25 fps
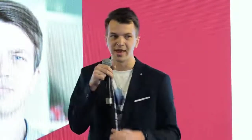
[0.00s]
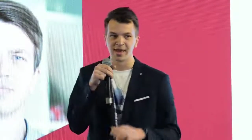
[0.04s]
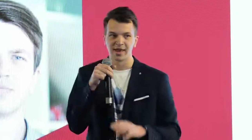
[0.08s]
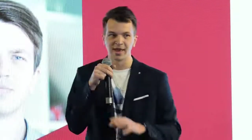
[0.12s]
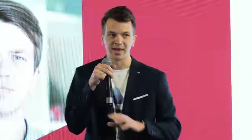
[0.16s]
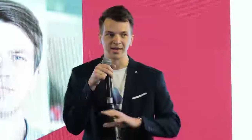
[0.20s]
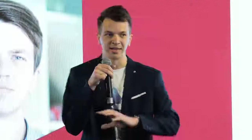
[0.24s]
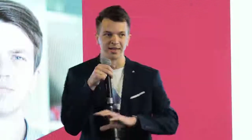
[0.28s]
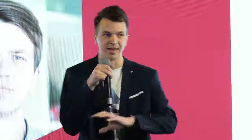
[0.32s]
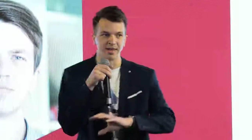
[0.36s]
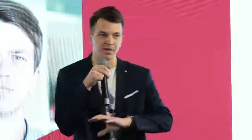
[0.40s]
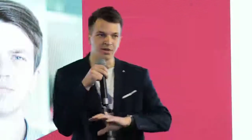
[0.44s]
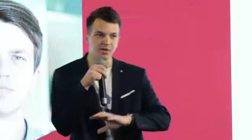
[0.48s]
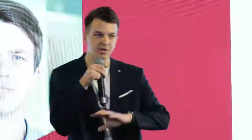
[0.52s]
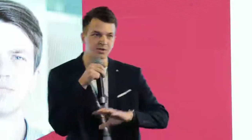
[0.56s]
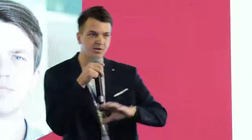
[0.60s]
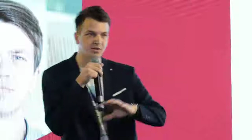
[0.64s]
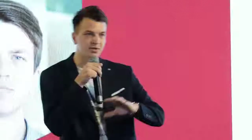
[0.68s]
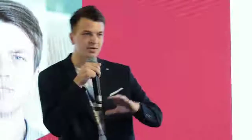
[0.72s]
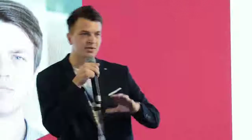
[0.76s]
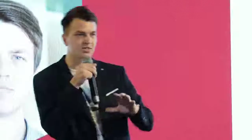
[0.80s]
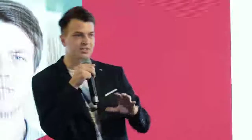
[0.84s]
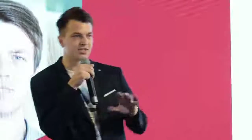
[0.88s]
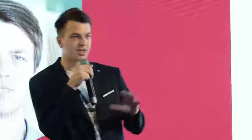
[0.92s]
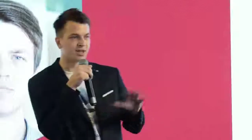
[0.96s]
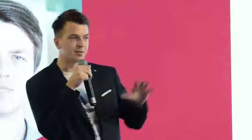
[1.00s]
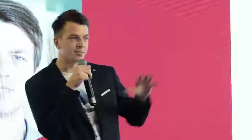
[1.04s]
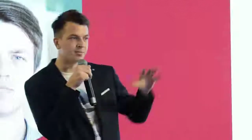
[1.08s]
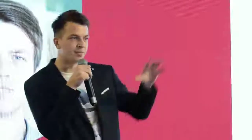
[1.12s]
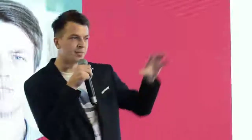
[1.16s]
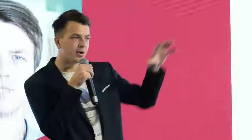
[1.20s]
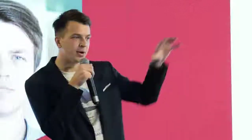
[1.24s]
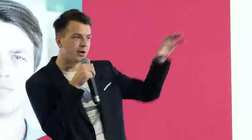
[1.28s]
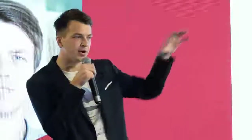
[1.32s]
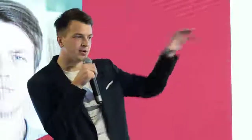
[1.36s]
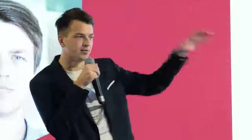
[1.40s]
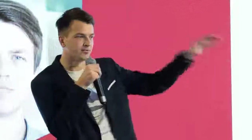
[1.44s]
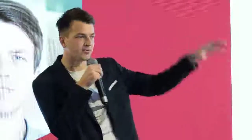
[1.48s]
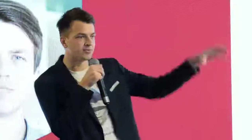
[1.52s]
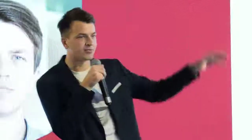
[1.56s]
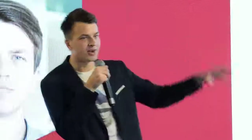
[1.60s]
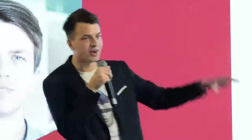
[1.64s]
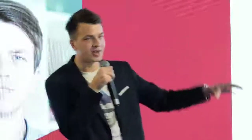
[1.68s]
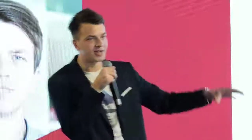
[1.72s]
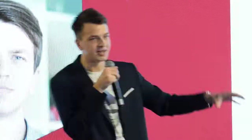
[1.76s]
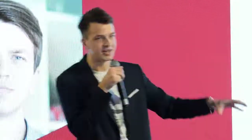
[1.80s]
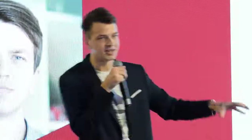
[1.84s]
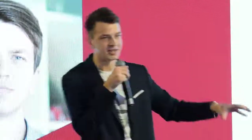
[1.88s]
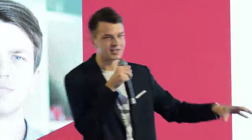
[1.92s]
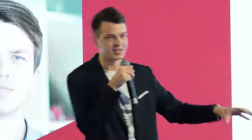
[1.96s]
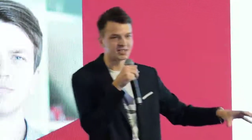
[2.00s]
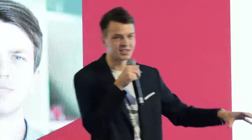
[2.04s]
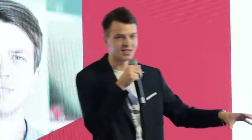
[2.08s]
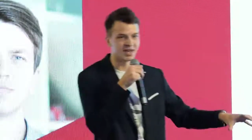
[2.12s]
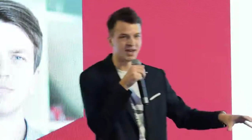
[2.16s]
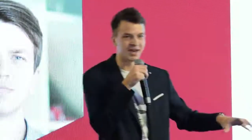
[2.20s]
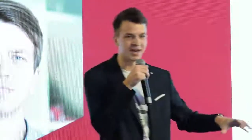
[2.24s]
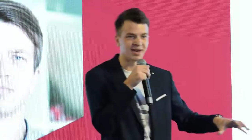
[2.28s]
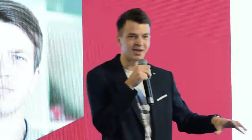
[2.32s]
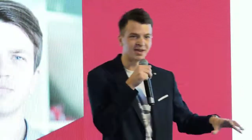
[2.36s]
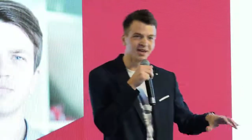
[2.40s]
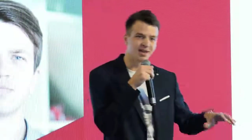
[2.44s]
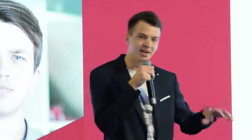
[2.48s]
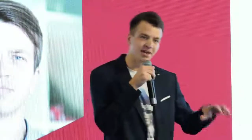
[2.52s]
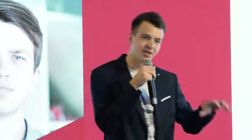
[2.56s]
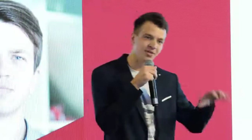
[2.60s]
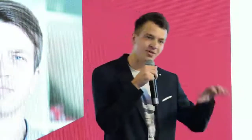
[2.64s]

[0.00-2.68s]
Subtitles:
and then do the second part of creating design,